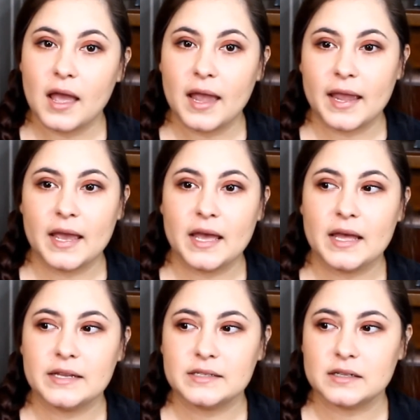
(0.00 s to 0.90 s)

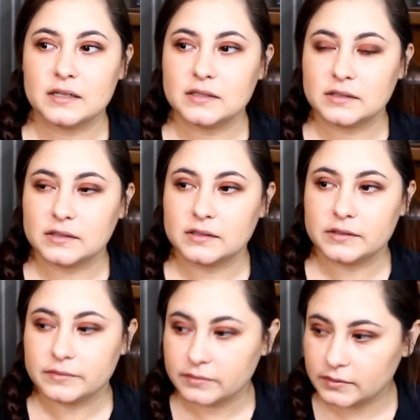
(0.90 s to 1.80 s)
And
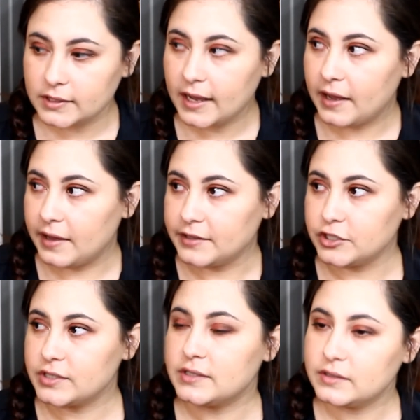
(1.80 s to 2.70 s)
yeah, it
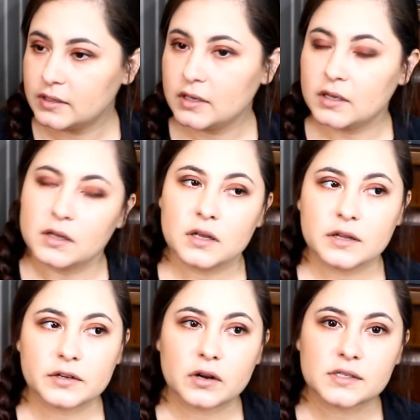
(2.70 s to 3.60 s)
just
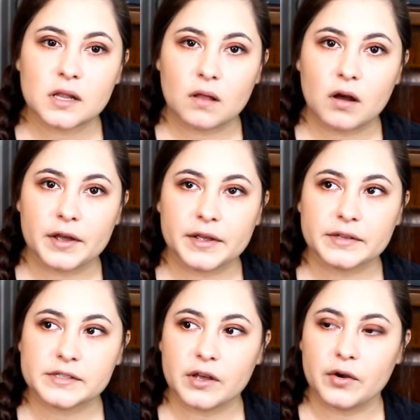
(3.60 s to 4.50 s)
taught us a lot.
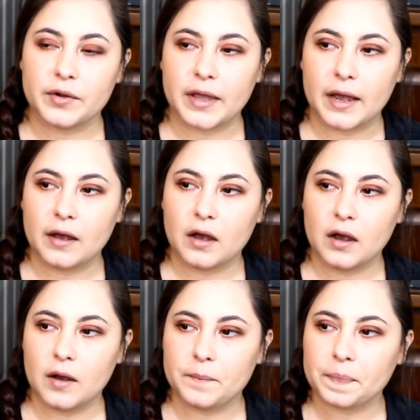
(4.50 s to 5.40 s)
So
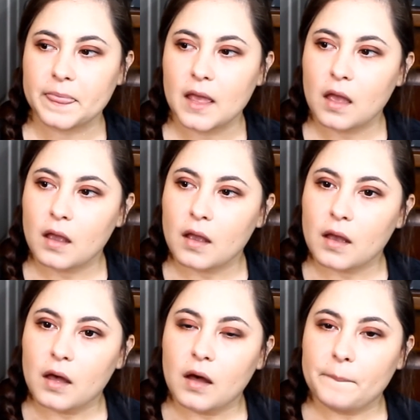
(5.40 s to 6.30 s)
yeah,
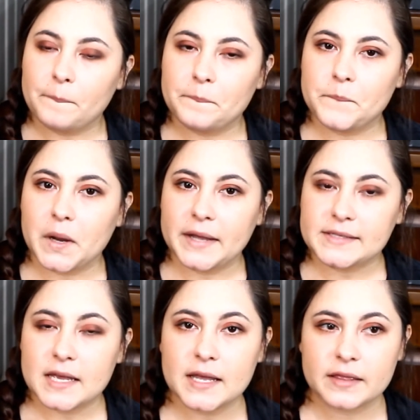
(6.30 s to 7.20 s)
but
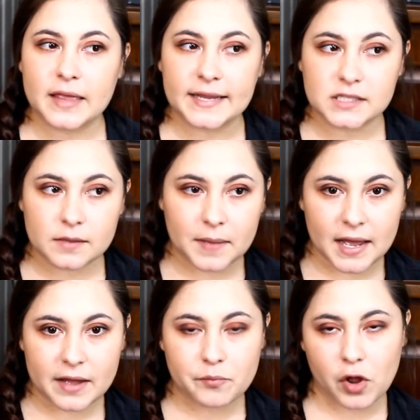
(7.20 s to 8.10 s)
thanks to
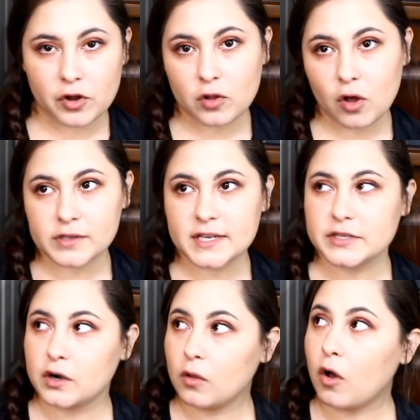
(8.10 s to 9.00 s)
my brother-in-law,
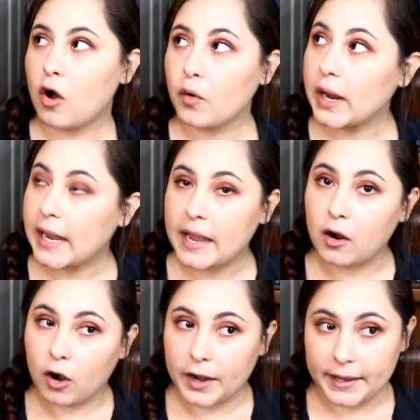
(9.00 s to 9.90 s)
sister-in-law, we
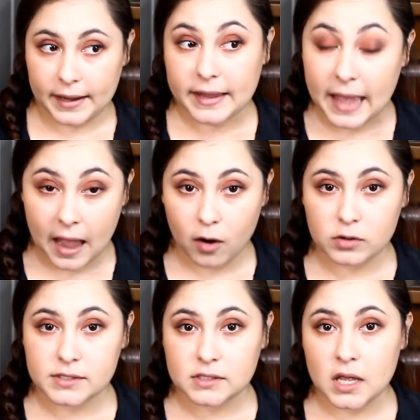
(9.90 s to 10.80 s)
are in a
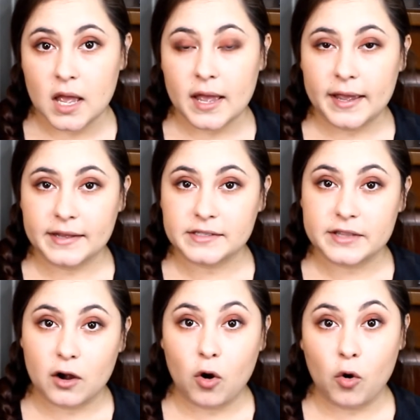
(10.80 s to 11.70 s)
house. It's
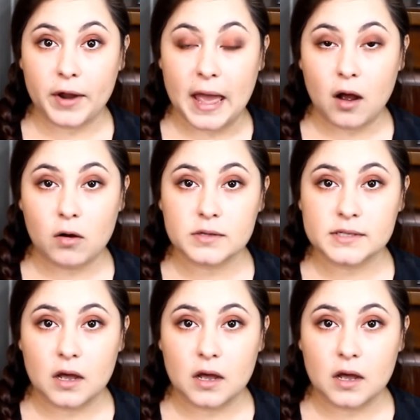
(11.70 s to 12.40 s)
their old house.